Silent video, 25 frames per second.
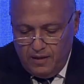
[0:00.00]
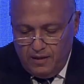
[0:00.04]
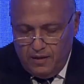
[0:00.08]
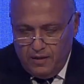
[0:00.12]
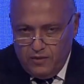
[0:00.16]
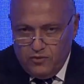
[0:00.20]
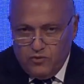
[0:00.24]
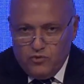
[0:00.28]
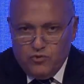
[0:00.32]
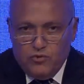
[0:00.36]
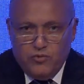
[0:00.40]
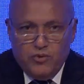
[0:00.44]

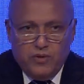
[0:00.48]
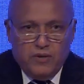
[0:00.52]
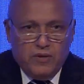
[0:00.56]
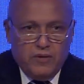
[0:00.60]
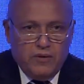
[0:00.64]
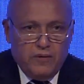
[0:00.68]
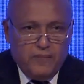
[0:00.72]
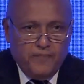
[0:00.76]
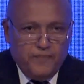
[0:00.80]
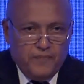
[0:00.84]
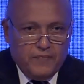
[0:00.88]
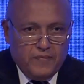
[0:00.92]

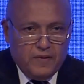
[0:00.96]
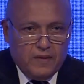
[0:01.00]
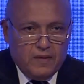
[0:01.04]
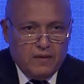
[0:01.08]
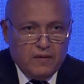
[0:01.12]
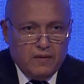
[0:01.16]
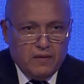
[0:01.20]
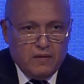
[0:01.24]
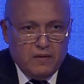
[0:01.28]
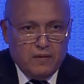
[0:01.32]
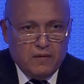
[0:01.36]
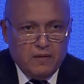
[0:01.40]
ensuing
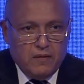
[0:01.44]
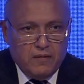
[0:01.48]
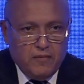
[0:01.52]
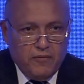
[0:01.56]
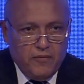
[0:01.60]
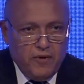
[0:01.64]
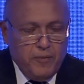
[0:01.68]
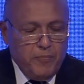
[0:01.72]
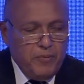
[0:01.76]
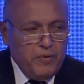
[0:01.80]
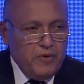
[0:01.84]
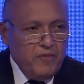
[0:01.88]

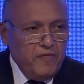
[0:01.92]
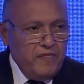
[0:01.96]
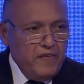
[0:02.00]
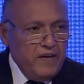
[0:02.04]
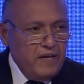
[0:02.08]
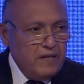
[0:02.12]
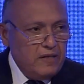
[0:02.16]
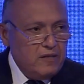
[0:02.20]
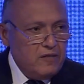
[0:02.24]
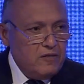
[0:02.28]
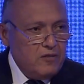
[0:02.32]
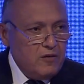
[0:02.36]
ripple
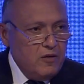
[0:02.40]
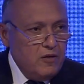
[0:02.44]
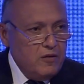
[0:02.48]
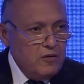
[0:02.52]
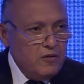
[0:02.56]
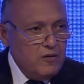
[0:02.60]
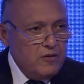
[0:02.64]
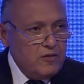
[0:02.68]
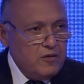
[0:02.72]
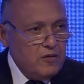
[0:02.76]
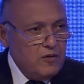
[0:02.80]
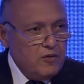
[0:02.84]
effects
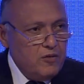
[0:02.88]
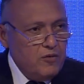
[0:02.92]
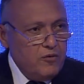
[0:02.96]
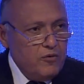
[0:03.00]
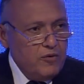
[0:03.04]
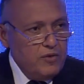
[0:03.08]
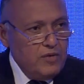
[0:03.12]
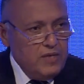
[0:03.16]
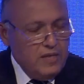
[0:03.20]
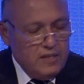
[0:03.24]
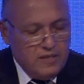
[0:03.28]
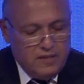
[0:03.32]
on the
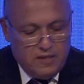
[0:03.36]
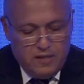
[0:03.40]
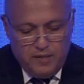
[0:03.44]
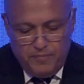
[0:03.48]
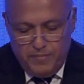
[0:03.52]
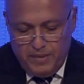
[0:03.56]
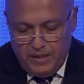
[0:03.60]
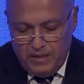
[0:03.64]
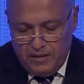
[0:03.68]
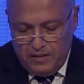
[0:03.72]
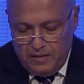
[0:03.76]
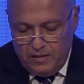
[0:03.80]
security and
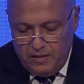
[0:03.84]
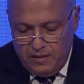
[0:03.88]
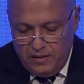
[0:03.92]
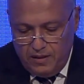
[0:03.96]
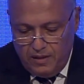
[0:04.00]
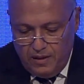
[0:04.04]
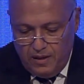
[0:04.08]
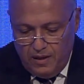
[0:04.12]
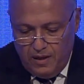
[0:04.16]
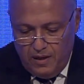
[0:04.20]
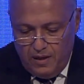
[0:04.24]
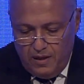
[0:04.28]
stability
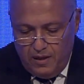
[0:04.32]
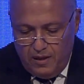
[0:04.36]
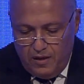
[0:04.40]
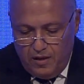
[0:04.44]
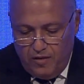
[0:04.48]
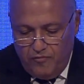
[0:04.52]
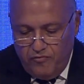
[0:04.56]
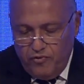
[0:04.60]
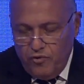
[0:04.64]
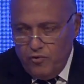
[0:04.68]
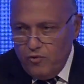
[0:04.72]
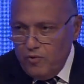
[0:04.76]

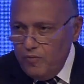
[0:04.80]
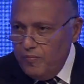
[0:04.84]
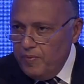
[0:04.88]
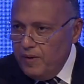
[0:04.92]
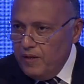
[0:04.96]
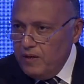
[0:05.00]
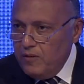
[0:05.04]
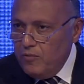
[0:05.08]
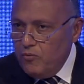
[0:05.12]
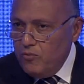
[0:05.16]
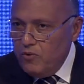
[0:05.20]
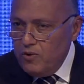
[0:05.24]
of Europe
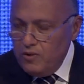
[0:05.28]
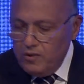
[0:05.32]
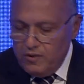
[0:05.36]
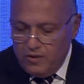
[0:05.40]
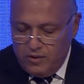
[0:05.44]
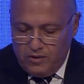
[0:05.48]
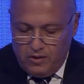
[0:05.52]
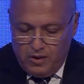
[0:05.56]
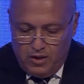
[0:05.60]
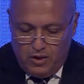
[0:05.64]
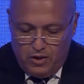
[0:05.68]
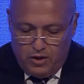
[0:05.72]
and the world
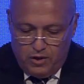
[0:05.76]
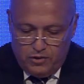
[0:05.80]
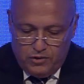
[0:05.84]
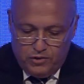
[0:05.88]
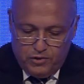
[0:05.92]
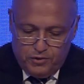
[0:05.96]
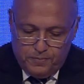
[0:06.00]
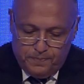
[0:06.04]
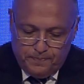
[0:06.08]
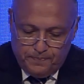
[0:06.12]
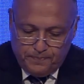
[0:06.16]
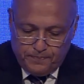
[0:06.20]
at
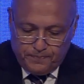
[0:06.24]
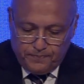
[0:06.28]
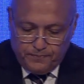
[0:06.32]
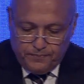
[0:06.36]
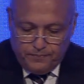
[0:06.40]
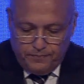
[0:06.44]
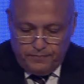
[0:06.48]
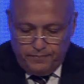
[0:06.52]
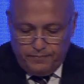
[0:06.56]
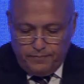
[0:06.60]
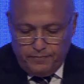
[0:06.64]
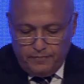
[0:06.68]
large.
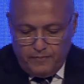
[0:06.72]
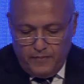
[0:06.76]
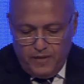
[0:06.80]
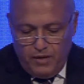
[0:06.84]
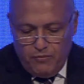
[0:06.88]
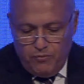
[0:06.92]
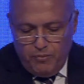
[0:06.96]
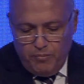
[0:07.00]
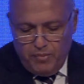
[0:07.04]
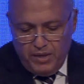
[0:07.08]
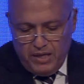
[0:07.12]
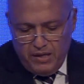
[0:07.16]

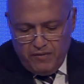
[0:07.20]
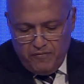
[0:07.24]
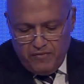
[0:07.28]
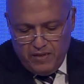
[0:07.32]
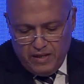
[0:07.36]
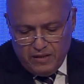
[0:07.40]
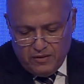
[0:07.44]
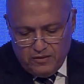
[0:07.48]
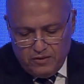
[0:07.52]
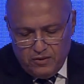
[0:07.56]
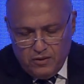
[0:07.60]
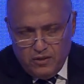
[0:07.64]
We believe
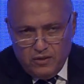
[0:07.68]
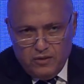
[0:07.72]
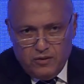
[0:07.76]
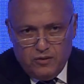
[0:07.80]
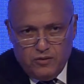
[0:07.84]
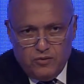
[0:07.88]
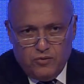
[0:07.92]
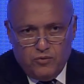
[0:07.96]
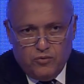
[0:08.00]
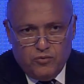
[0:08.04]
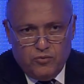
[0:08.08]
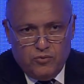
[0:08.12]
that
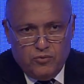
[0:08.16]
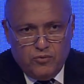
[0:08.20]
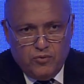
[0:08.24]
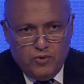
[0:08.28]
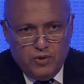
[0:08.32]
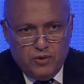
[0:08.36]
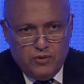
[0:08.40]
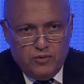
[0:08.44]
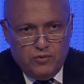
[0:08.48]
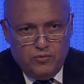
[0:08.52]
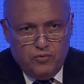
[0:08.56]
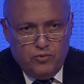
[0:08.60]

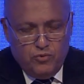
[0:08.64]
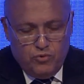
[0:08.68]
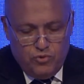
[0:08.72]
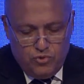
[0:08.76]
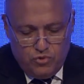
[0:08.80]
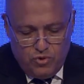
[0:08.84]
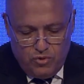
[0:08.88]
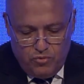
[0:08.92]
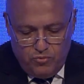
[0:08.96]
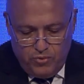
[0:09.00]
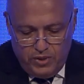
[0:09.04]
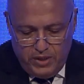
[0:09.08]
to do
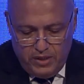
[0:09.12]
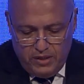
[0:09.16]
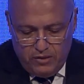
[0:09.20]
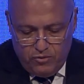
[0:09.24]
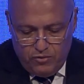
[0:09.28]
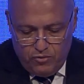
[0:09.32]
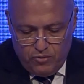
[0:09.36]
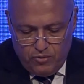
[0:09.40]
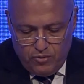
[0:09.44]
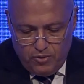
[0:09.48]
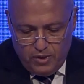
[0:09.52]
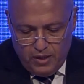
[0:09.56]
so, we
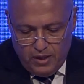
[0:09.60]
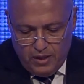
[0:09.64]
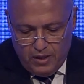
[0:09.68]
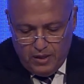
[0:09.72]
need to